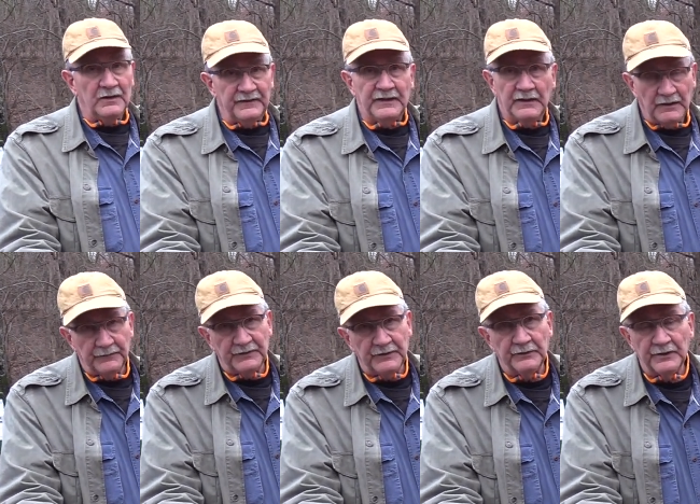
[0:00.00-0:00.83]
of any
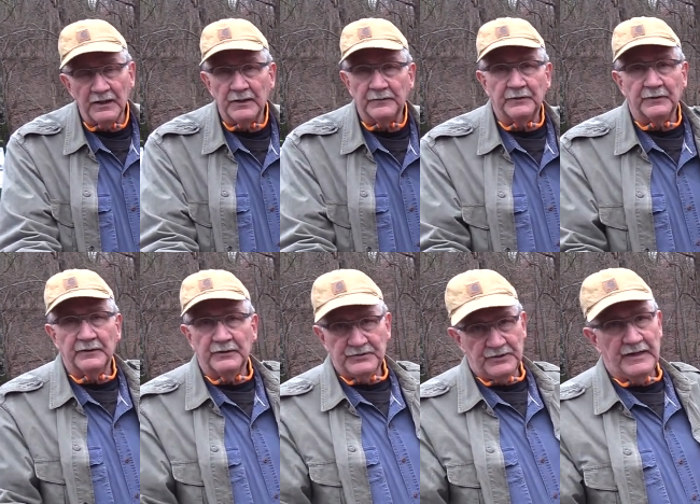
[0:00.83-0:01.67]
help to you or not, but we're
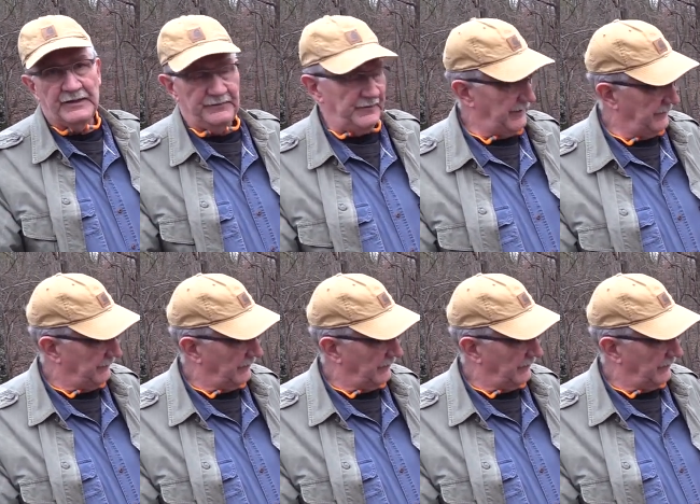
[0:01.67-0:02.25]
going to try to be.